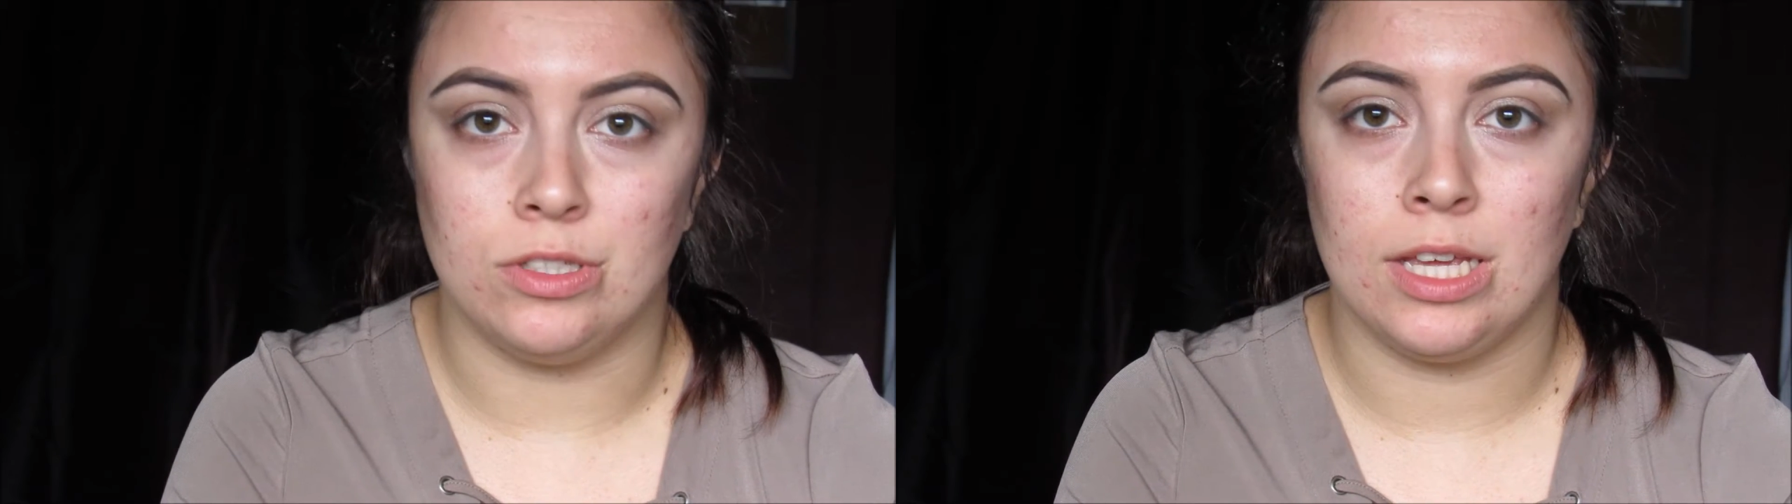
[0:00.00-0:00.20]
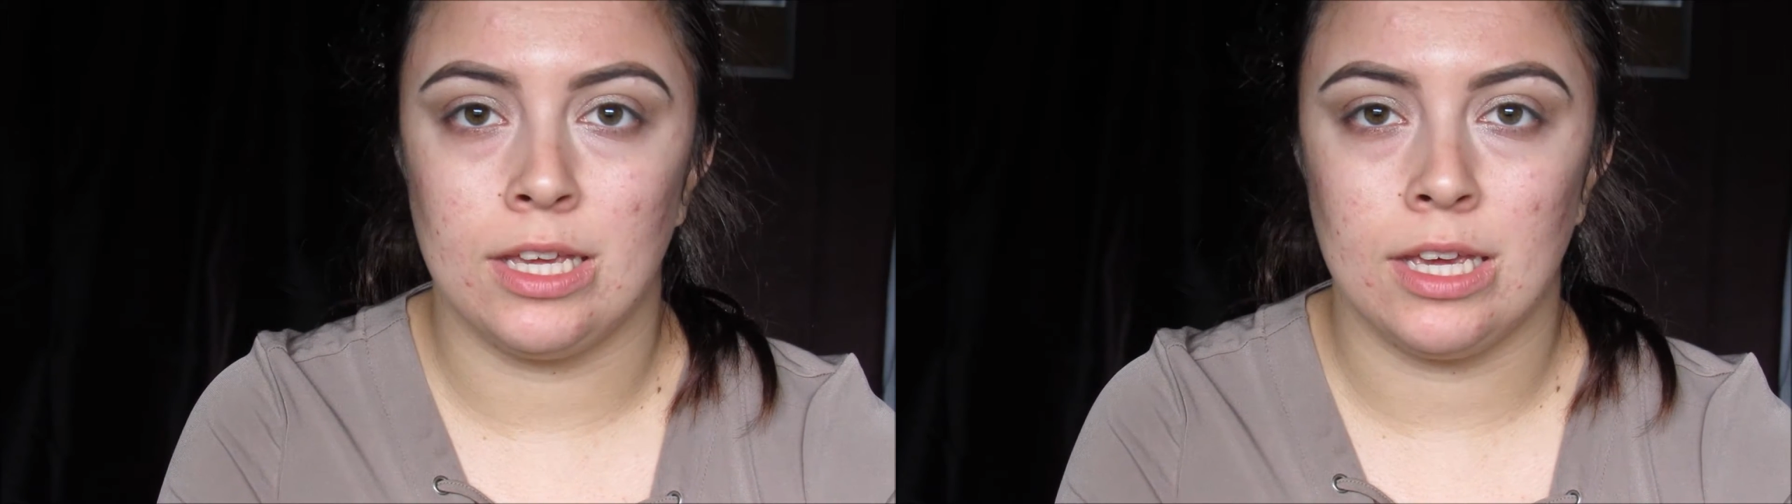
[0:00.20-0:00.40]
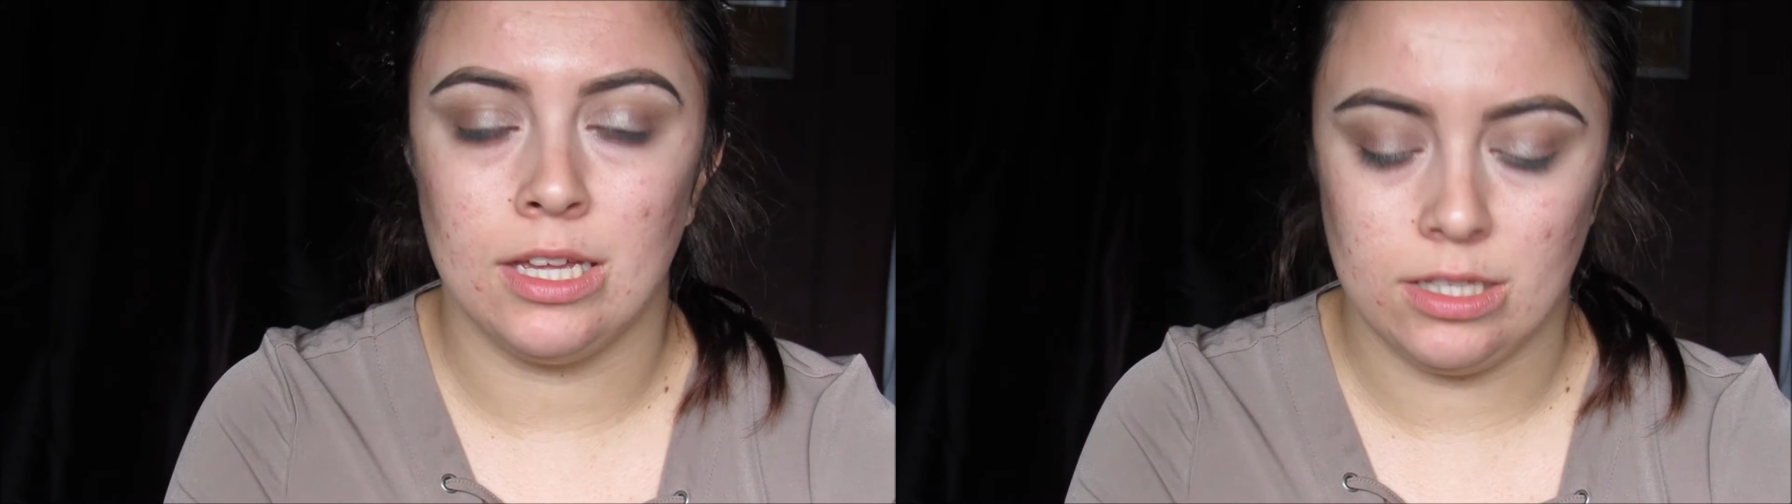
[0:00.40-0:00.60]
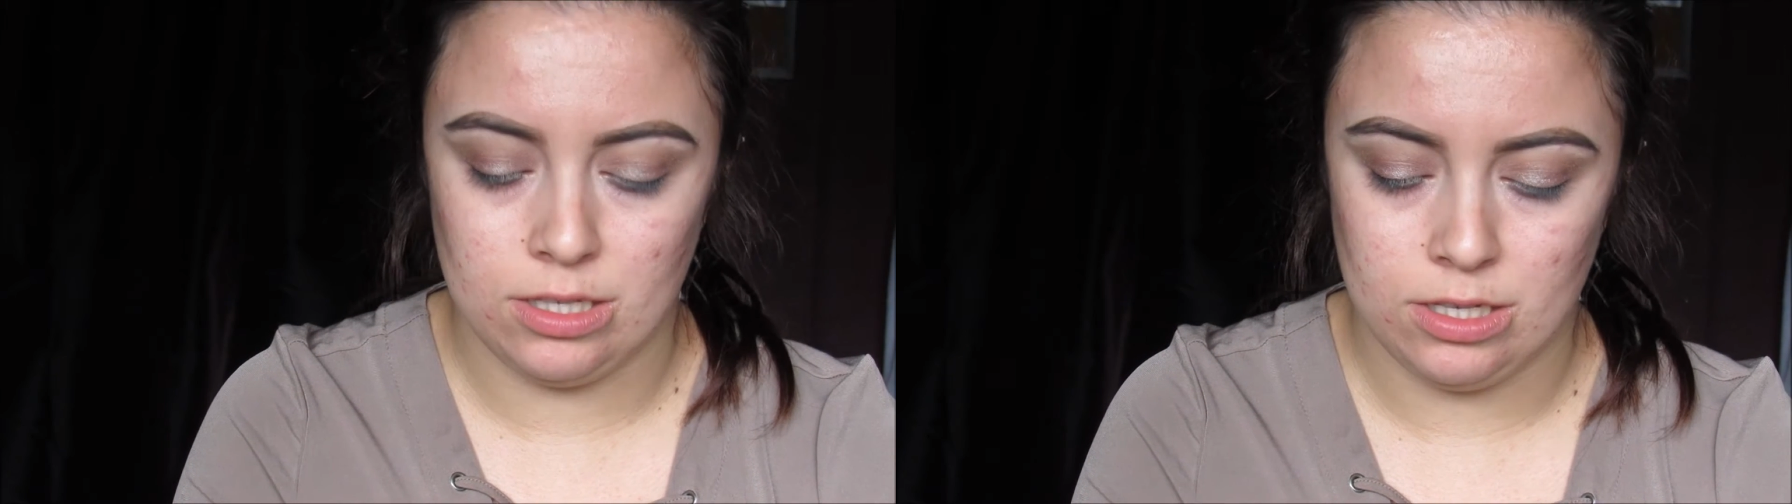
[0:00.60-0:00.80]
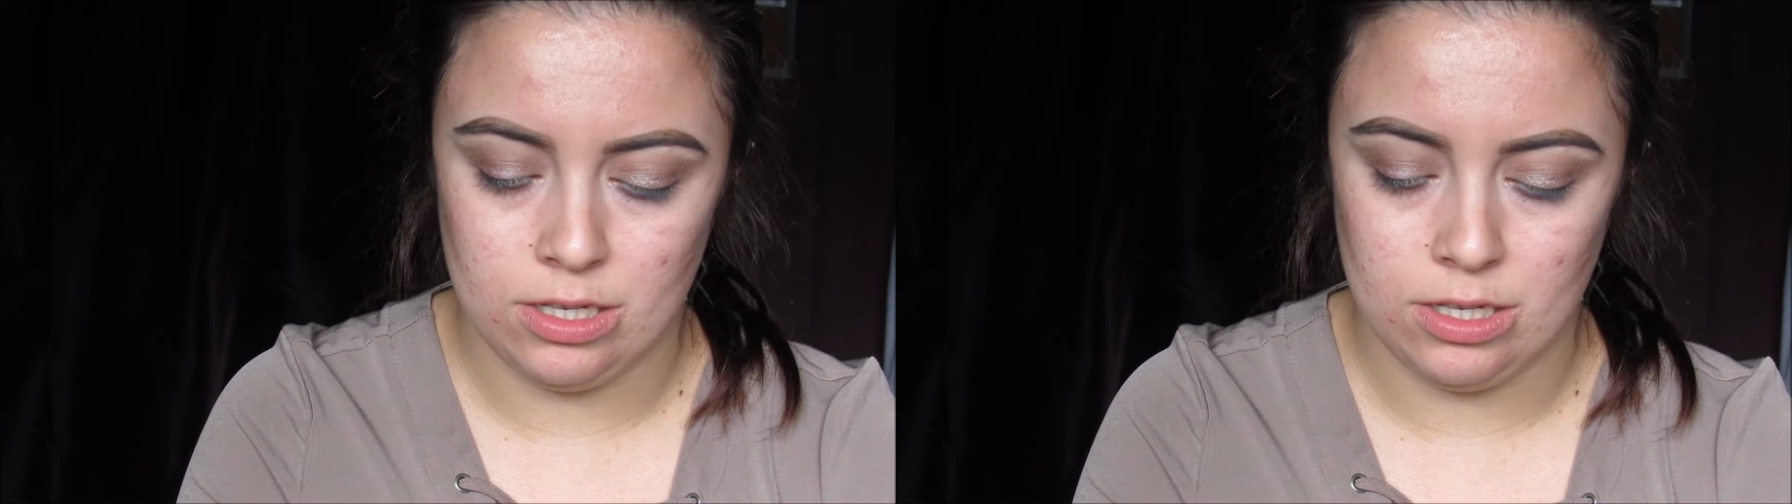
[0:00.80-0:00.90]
take it